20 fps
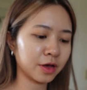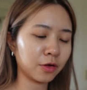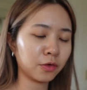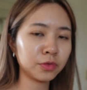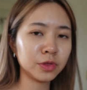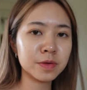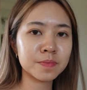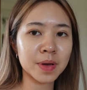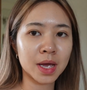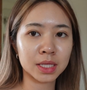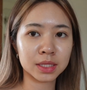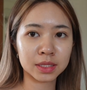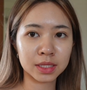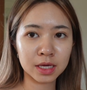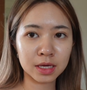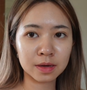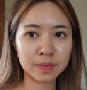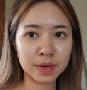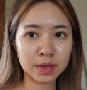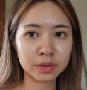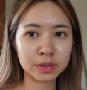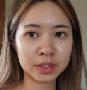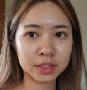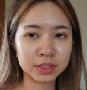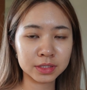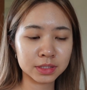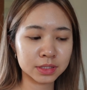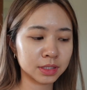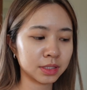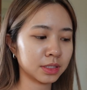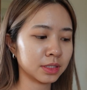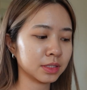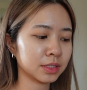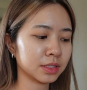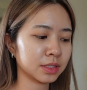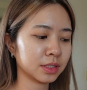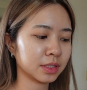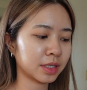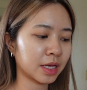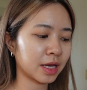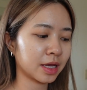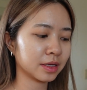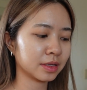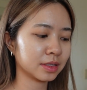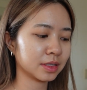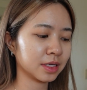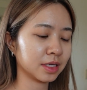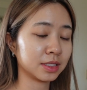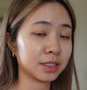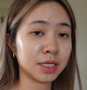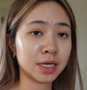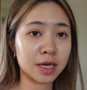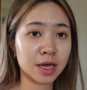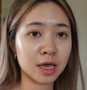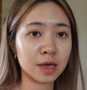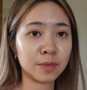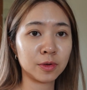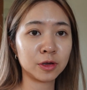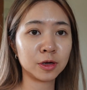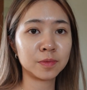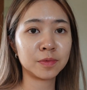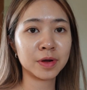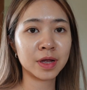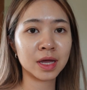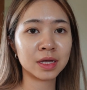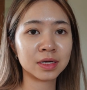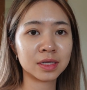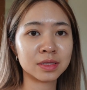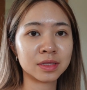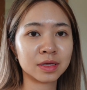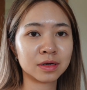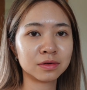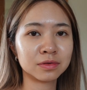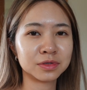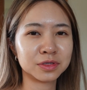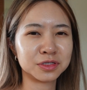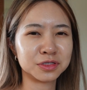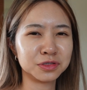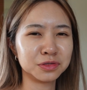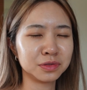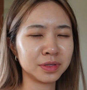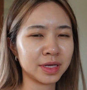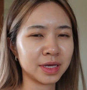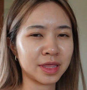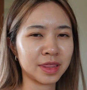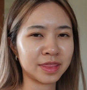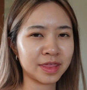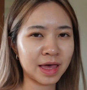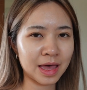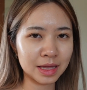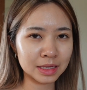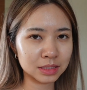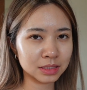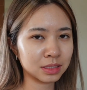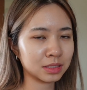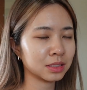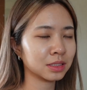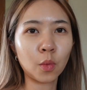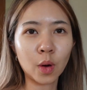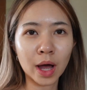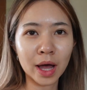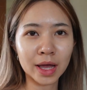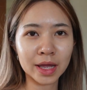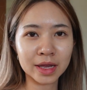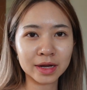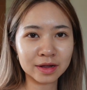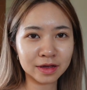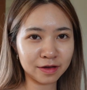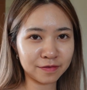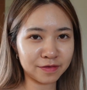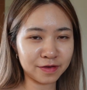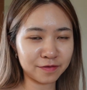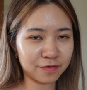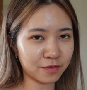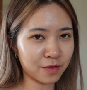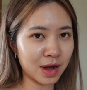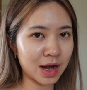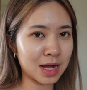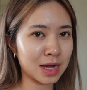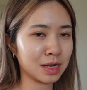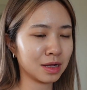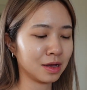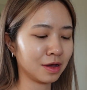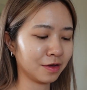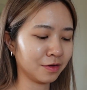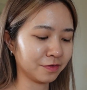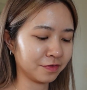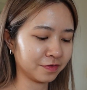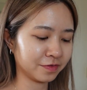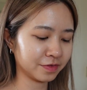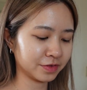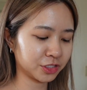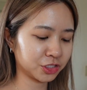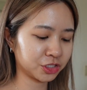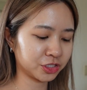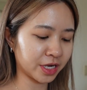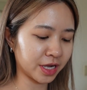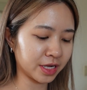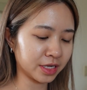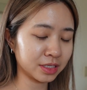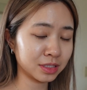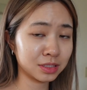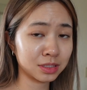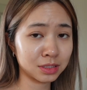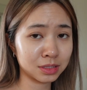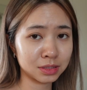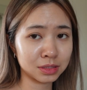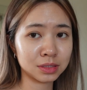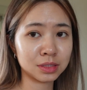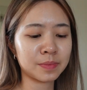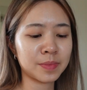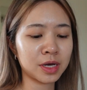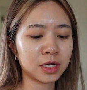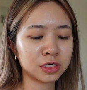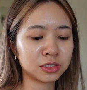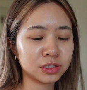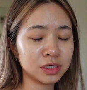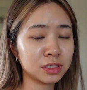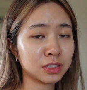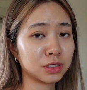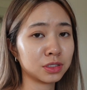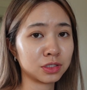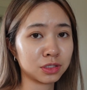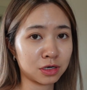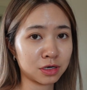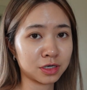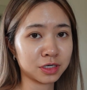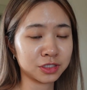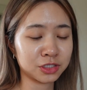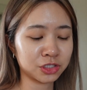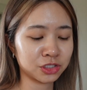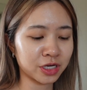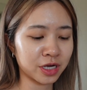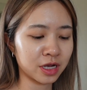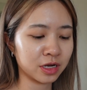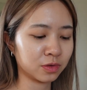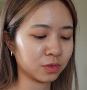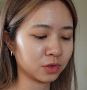only bad thing about this is that it's a K-Beauty brand and they don't do like that wide of a variety of shades. I'm actually the darkest shade,